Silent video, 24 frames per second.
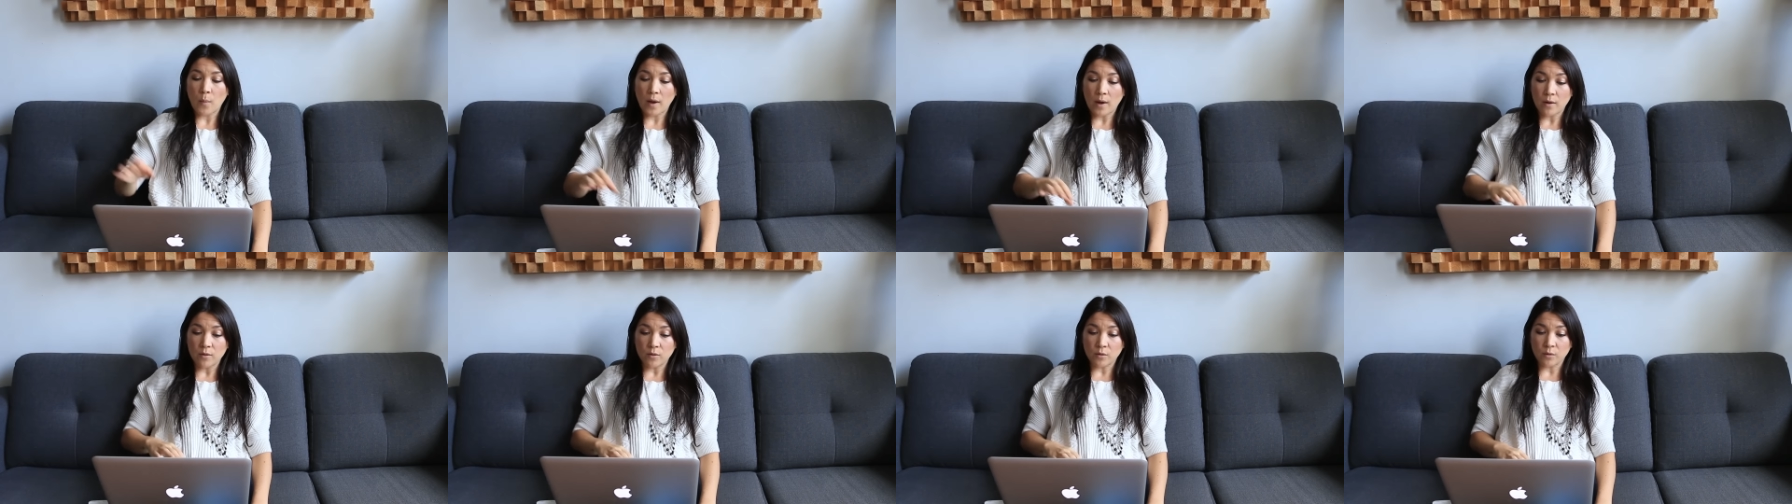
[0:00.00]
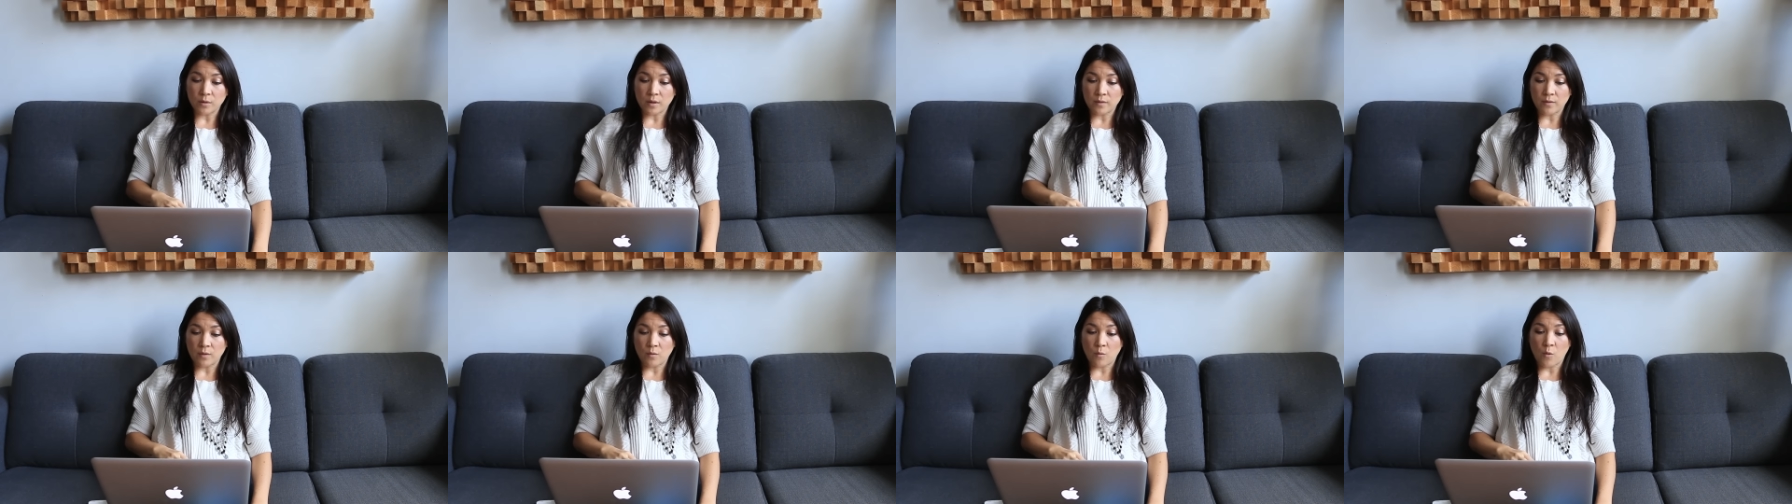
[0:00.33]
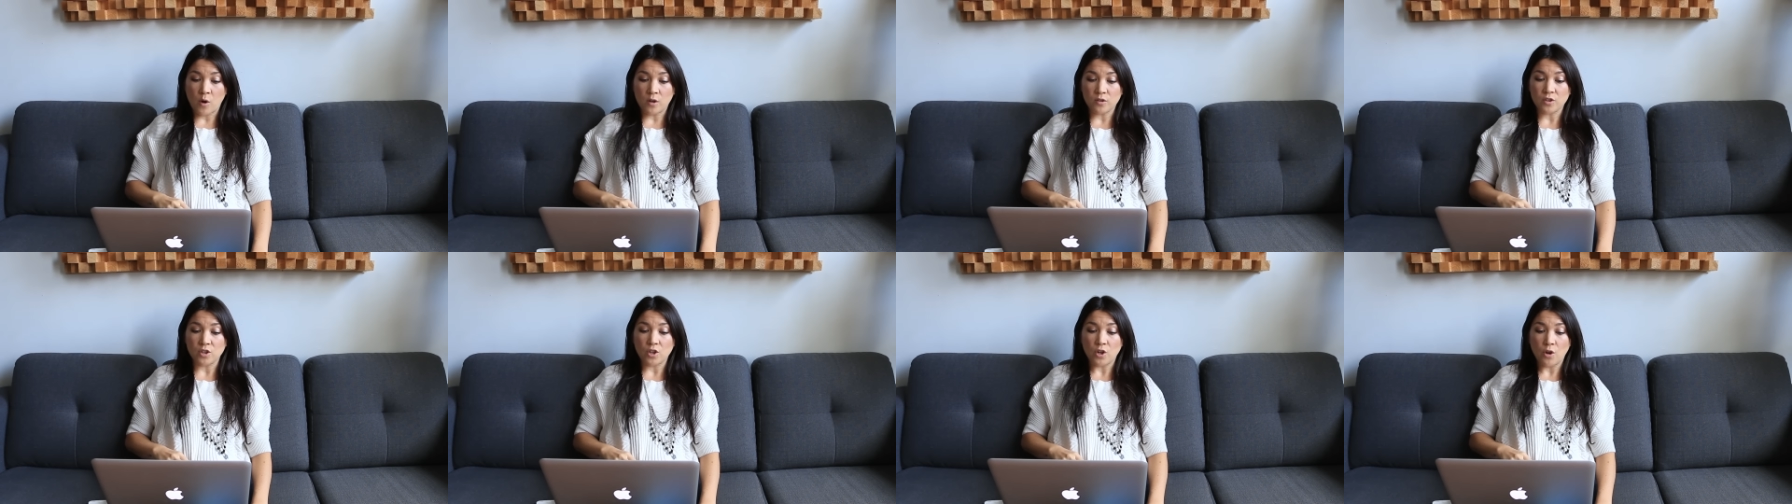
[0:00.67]
about or even
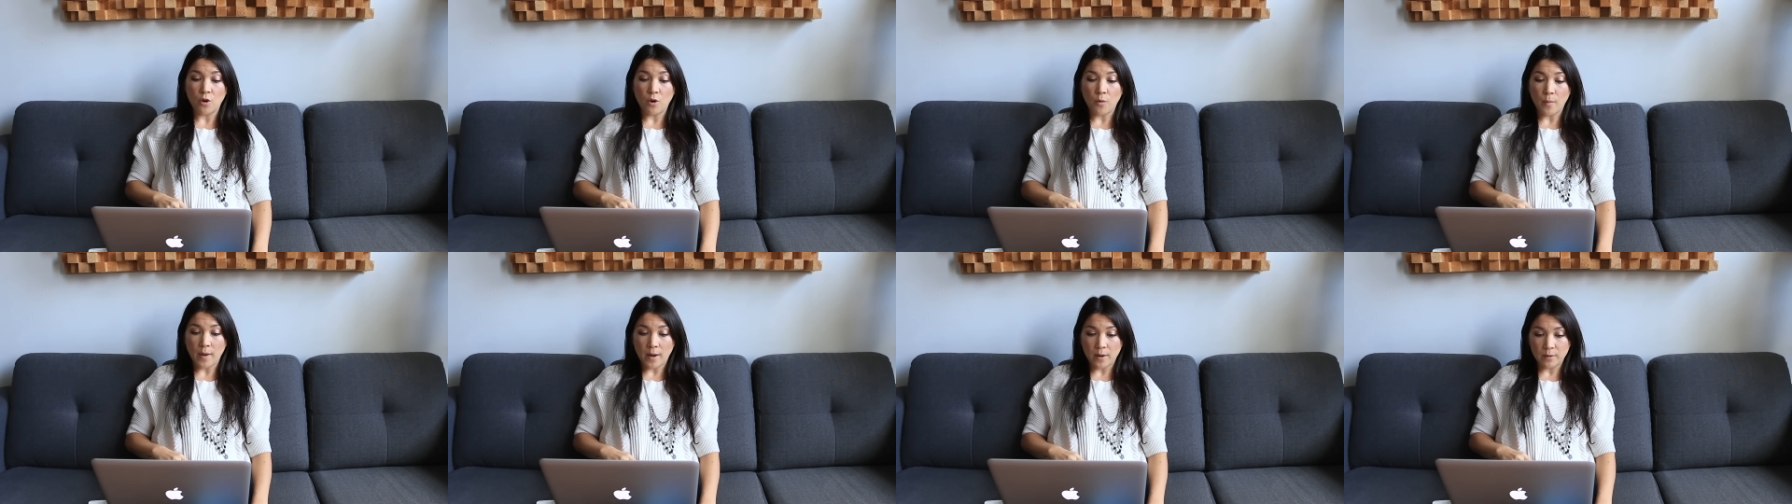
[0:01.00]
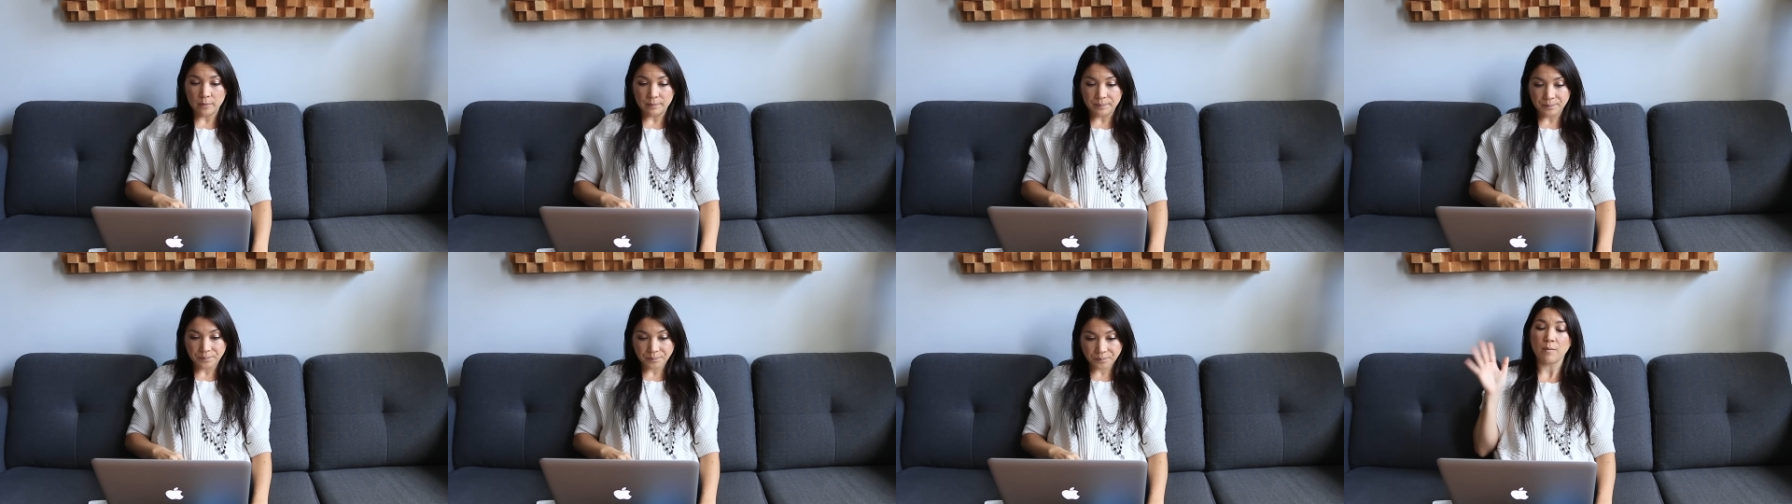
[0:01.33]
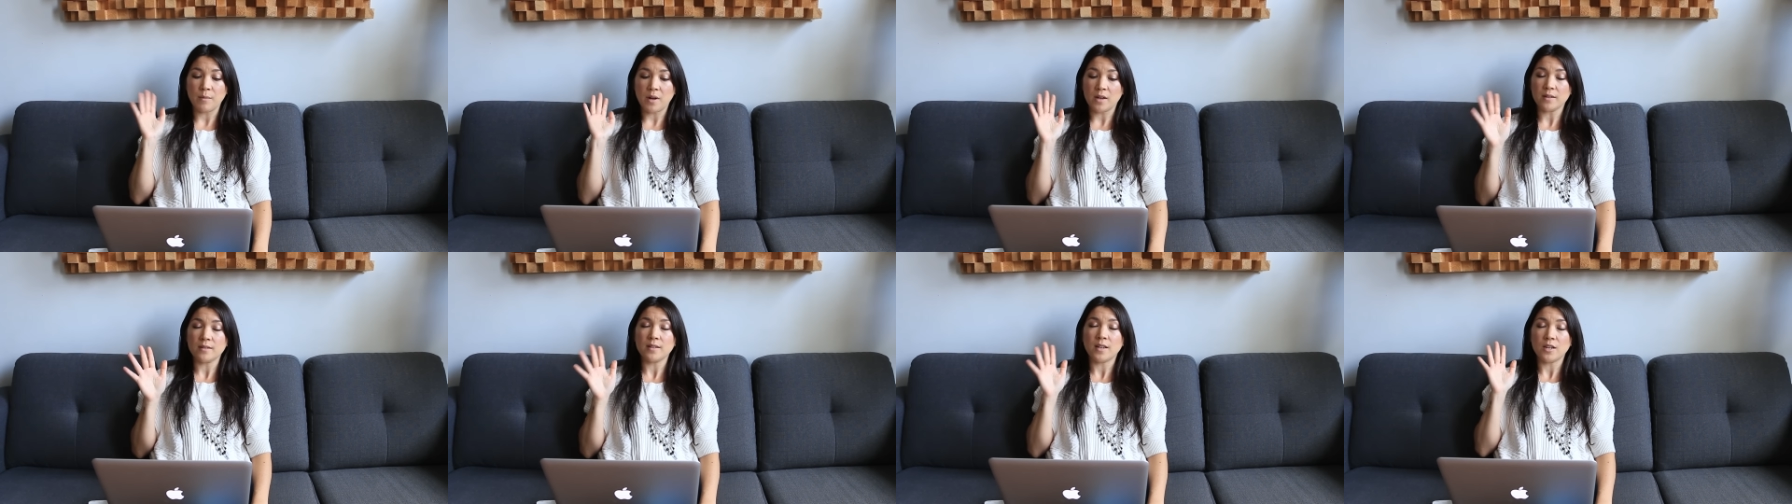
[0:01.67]
want to know about.
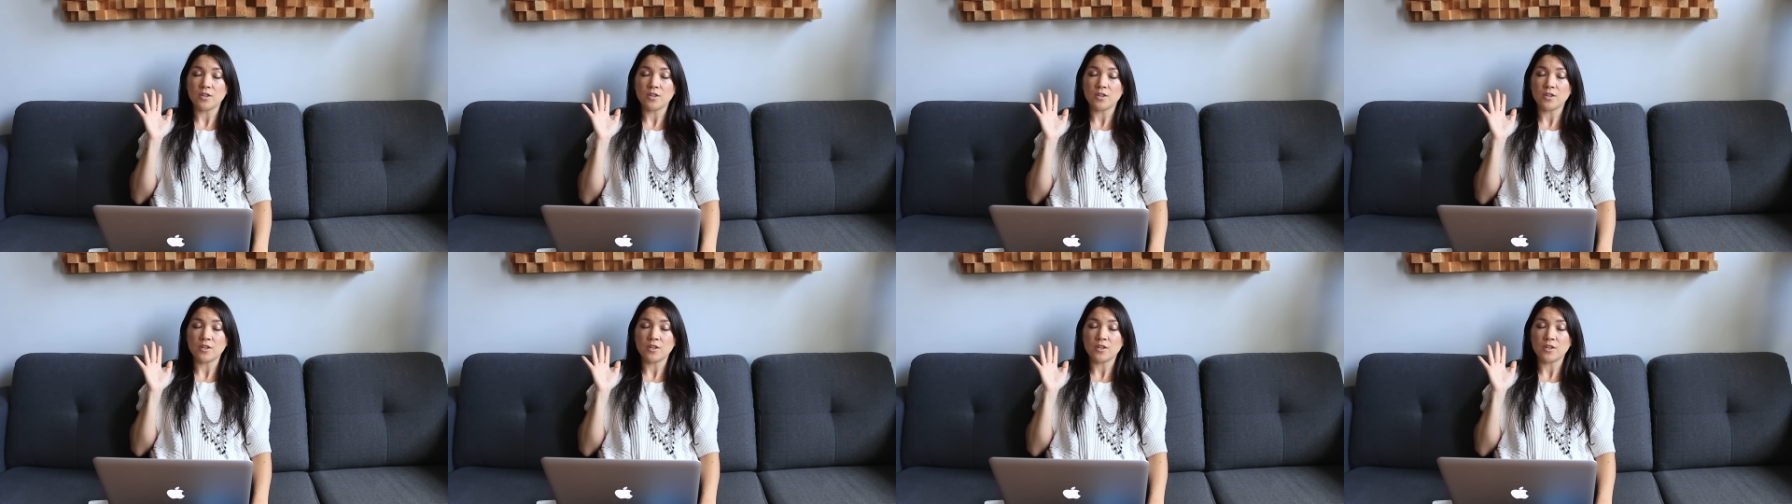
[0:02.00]
I'm not